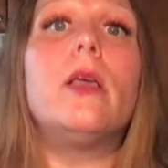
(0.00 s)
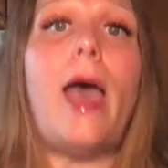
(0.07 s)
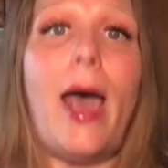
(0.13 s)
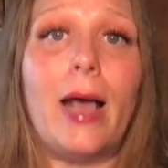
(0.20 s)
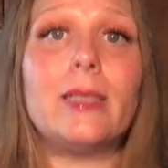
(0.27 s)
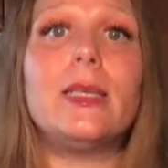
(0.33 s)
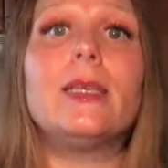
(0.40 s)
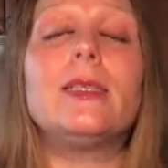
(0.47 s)

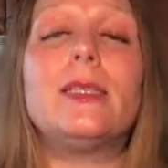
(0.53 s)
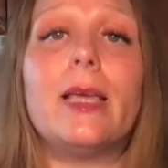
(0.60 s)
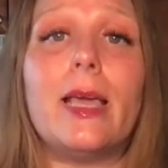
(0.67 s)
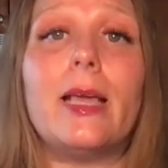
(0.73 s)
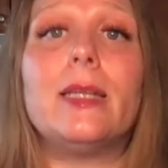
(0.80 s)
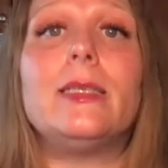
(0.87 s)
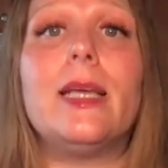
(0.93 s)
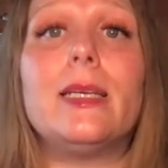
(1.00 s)
Acting,
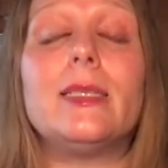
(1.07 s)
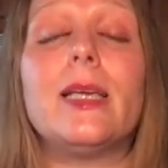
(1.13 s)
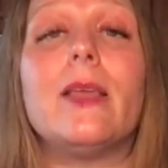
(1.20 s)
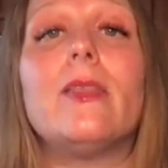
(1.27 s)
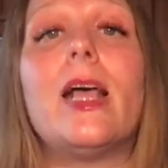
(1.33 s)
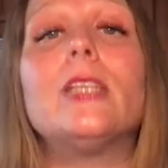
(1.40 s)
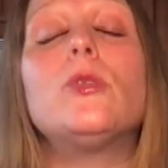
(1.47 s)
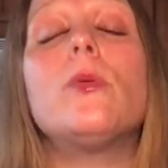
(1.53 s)
singing, and dancing.
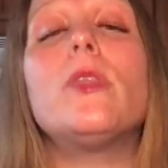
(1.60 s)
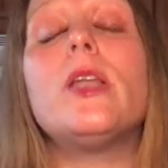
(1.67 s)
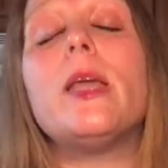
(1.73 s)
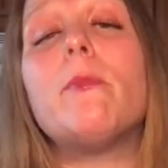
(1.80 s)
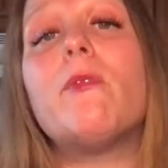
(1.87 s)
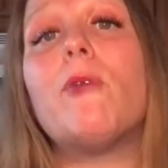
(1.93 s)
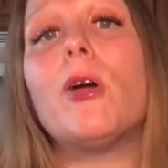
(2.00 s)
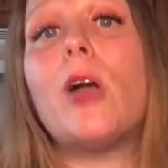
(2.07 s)
And that's where the
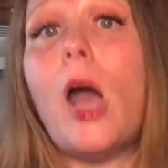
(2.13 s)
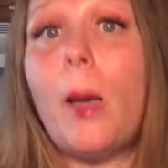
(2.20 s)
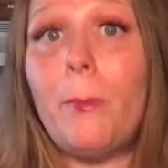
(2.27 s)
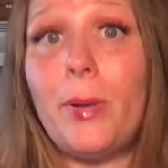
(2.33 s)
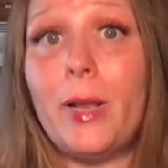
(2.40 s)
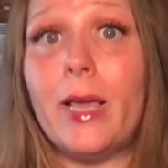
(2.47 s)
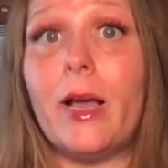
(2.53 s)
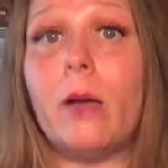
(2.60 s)
name of our
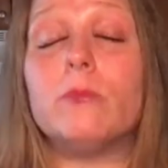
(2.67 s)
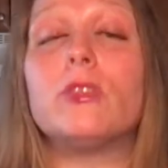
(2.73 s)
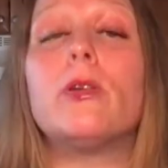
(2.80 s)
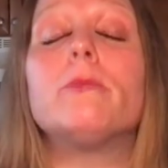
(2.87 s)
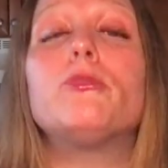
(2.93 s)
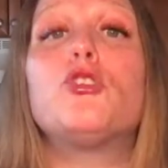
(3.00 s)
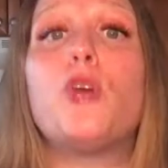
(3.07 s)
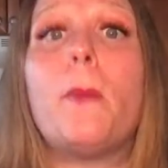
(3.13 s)
company comes
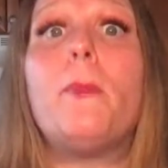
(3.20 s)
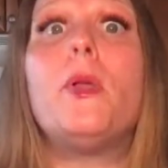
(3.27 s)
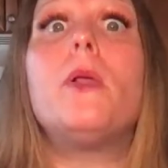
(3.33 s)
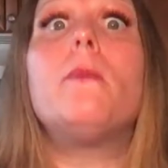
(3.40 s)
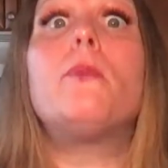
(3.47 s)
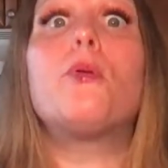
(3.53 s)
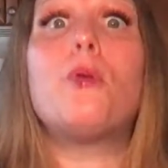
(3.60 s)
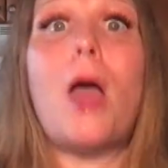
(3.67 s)
from, Triple
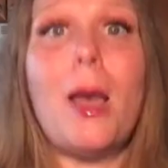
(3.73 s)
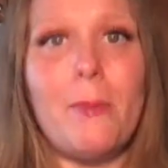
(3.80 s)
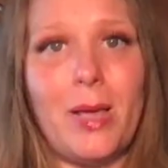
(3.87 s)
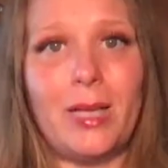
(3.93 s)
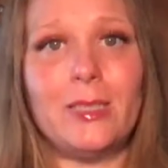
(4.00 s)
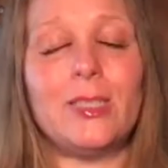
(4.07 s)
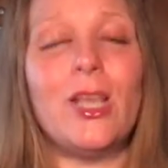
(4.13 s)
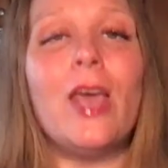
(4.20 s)

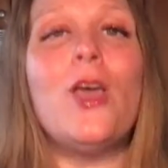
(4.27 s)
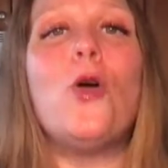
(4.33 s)
Promise.